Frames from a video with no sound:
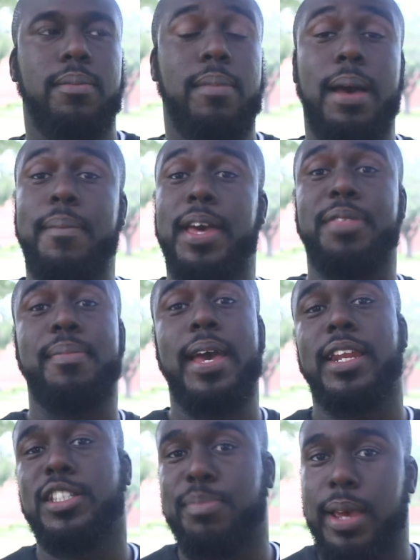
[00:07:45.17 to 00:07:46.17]
my
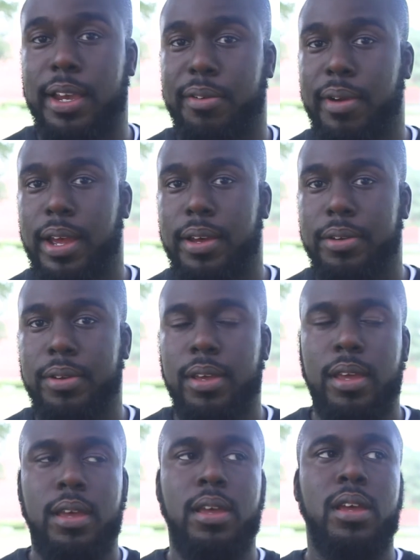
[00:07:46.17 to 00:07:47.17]
mathematics background
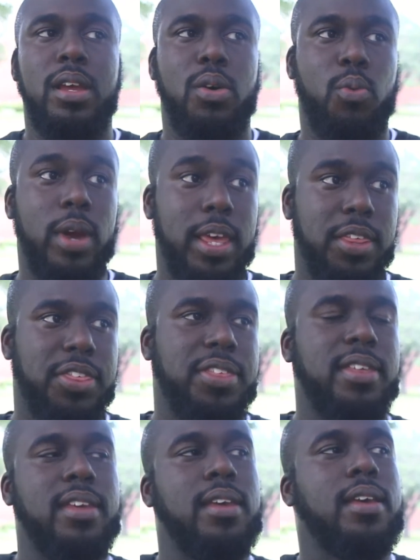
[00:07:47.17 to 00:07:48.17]
with
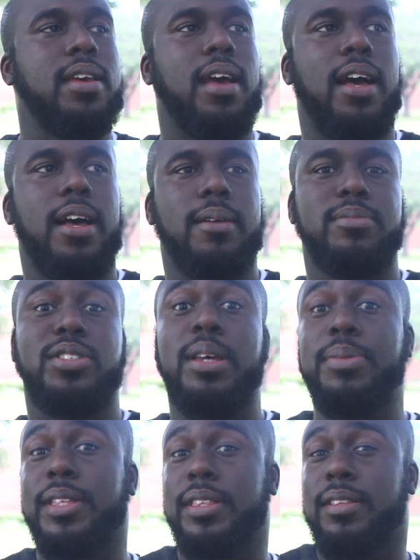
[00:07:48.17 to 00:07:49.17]

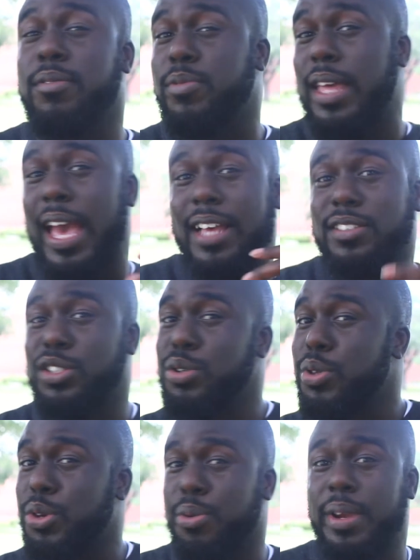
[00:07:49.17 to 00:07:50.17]
something that has to do
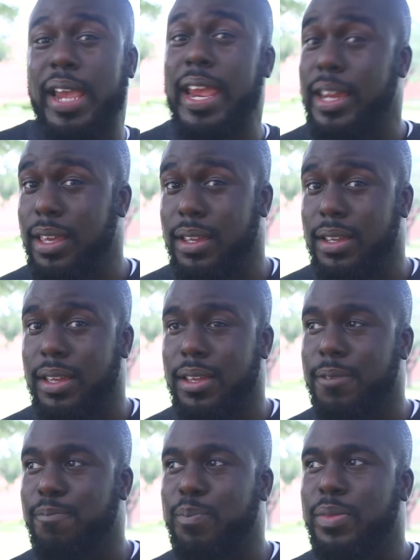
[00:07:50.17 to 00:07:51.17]
with creating,
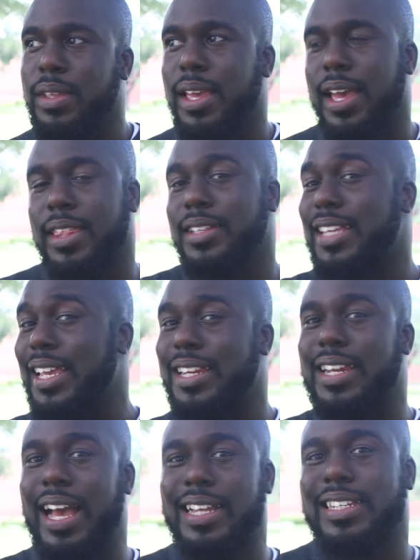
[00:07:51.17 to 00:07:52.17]
and then taking
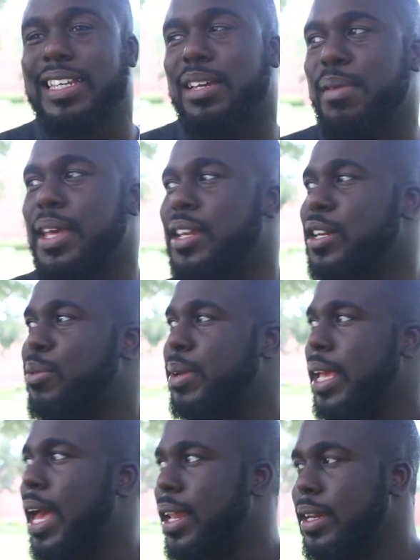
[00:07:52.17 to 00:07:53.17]
an idea and making it a
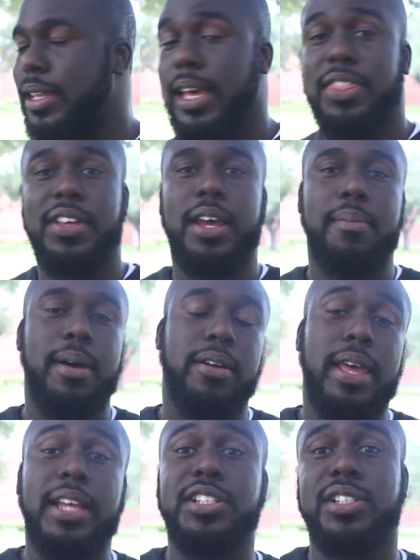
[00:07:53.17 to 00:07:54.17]
reality. I thought about
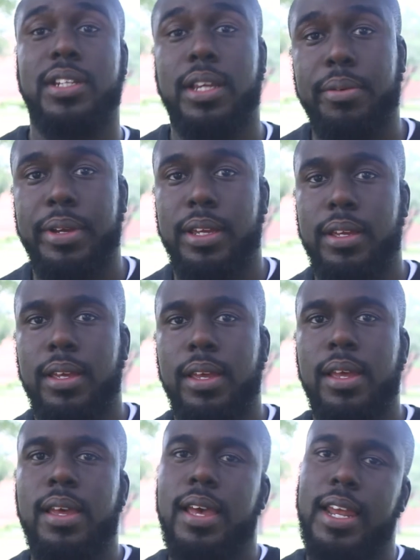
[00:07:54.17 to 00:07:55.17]
engineering,
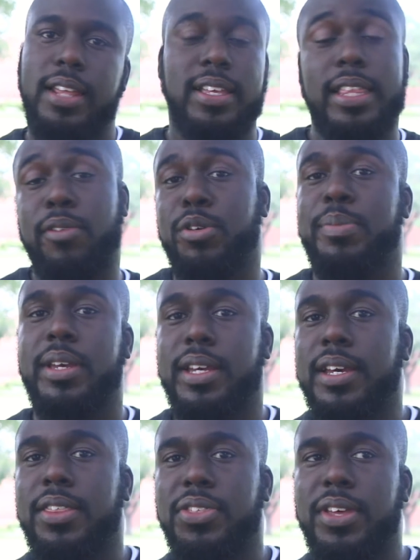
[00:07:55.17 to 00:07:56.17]
and I thought that would be a
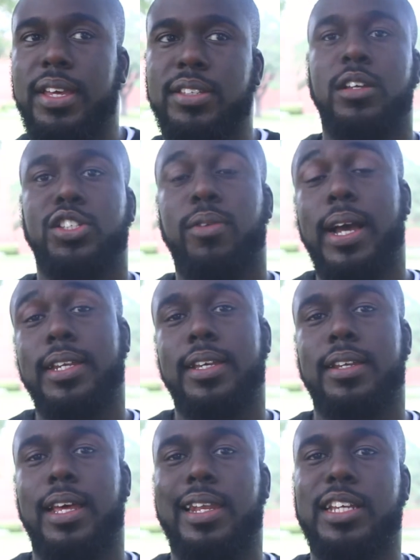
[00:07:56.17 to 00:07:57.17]
good thing. So I
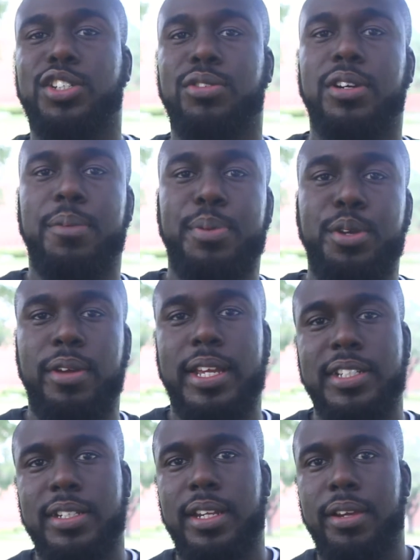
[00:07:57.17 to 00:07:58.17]
did electrical and computer
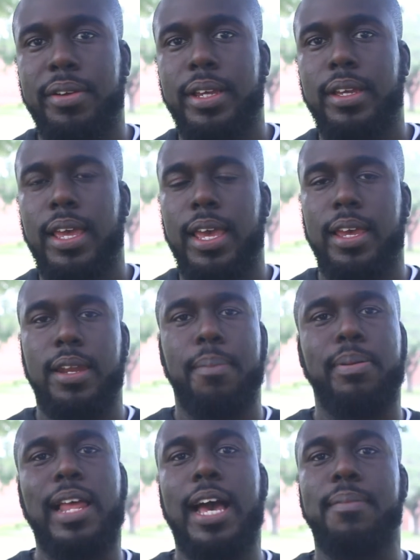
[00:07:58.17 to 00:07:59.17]
engineering and
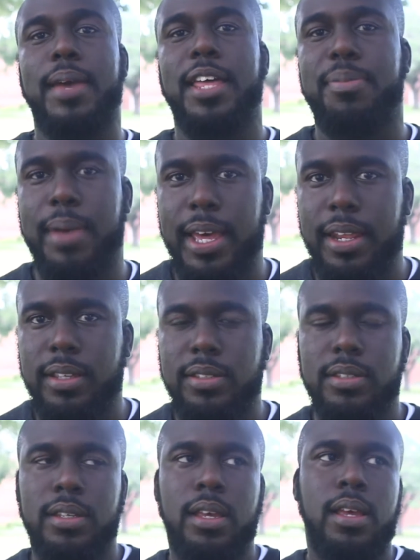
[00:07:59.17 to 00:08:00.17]
applied mathematics.